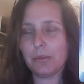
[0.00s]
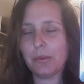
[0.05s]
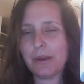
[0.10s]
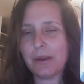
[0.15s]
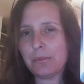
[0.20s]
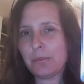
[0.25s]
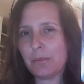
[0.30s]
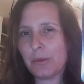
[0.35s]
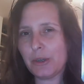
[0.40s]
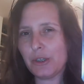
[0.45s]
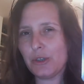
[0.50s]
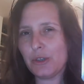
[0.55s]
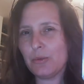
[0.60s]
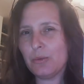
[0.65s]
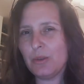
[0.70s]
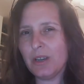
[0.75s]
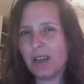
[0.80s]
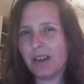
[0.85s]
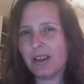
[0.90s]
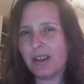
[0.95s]
When were you
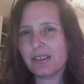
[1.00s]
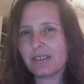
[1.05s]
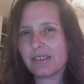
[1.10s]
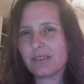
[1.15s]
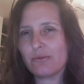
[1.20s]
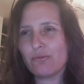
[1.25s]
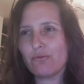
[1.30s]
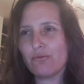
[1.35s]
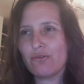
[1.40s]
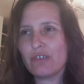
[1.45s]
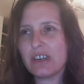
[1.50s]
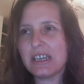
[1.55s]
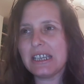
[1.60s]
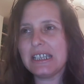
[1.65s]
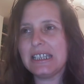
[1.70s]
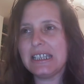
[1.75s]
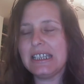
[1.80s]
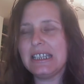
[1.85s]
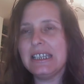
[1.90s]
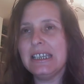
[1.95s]
last
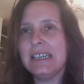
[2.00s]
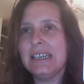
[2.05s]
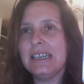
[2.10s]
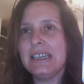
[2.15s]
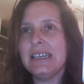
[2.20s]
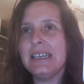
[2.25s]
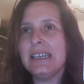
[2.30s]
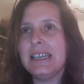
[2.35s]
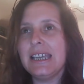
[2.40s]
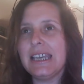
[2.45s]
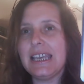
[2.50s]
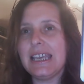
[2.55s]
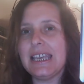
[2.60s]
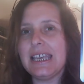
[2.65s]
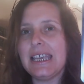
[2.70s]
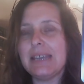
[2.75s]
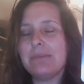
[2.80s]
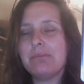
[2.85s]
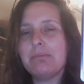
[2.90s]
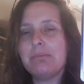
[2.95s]
really
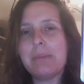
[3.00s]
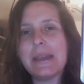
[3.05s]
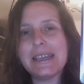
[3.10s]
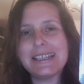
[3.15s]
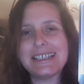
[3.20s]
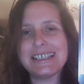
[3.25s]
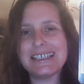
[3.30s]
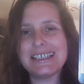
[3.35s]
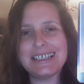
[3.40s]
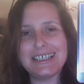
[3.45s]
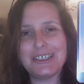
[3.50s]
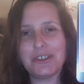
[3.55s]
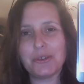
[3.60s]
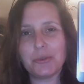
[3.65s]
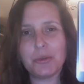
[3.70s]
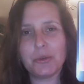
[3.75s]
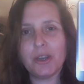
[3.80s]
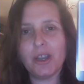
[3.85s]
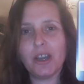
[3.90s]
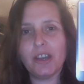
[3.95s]
embedded in
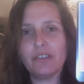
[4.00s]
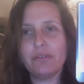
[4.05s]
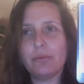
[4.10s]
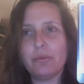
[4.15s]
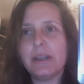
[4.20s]
your life?